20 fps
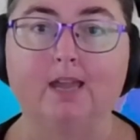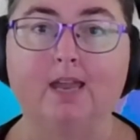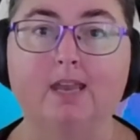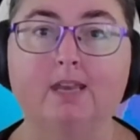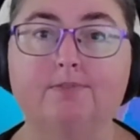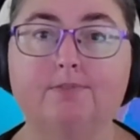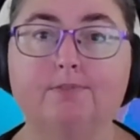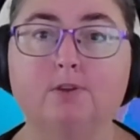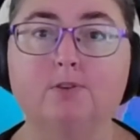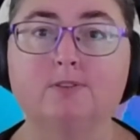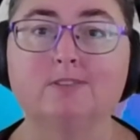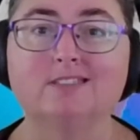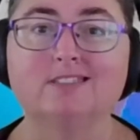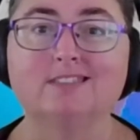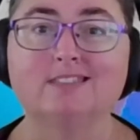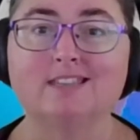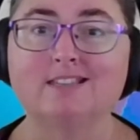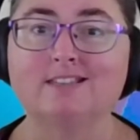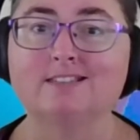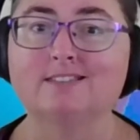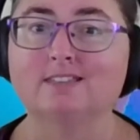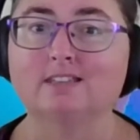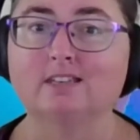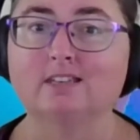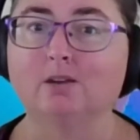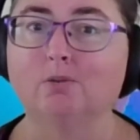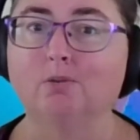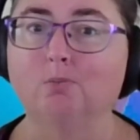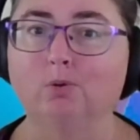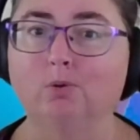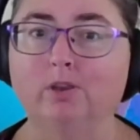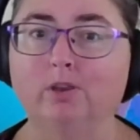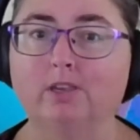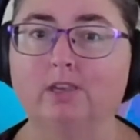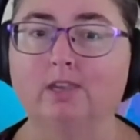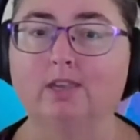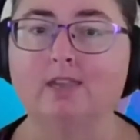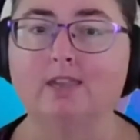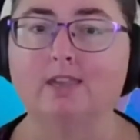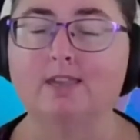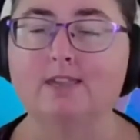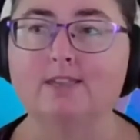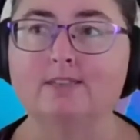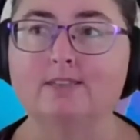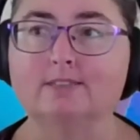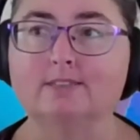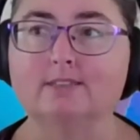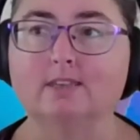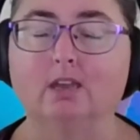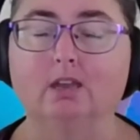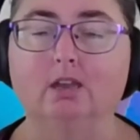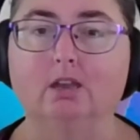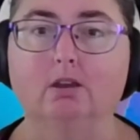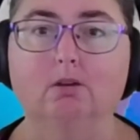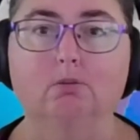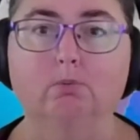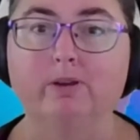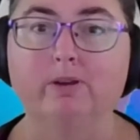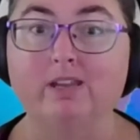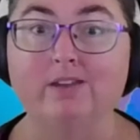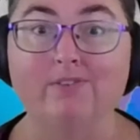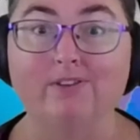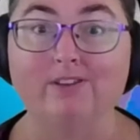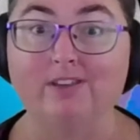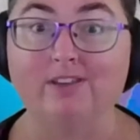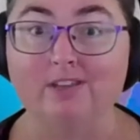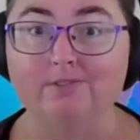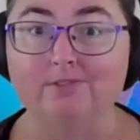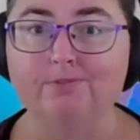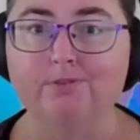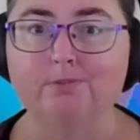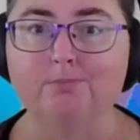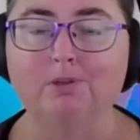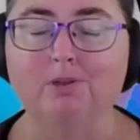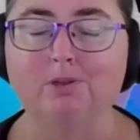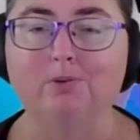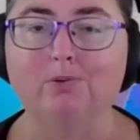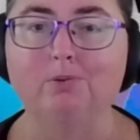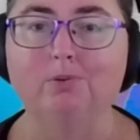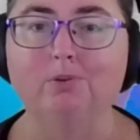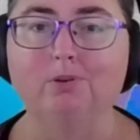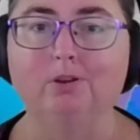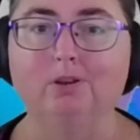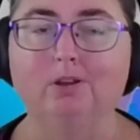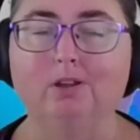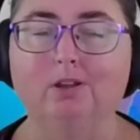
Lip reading: And if those things that aren't working is we never hear from you,